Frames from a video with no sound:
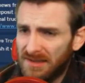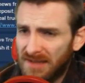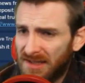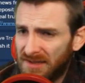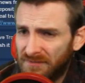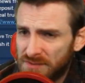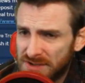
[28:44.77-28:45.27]

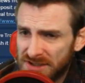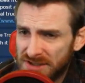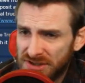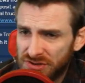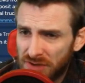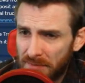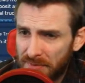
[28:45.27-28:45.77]
Like, if it was going to
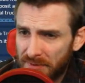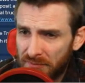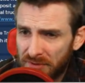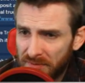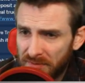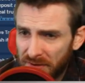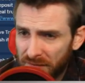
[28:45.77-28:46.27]
drop, it would
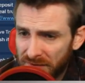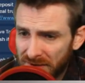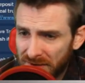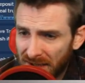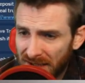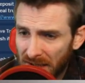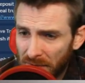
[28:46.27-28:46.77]
have been
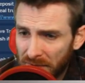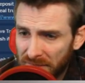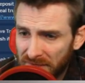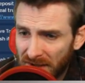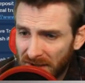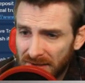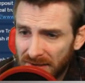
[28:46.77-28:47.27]
overnight, I would have
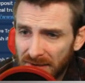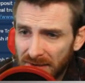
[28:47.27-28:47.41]
thought.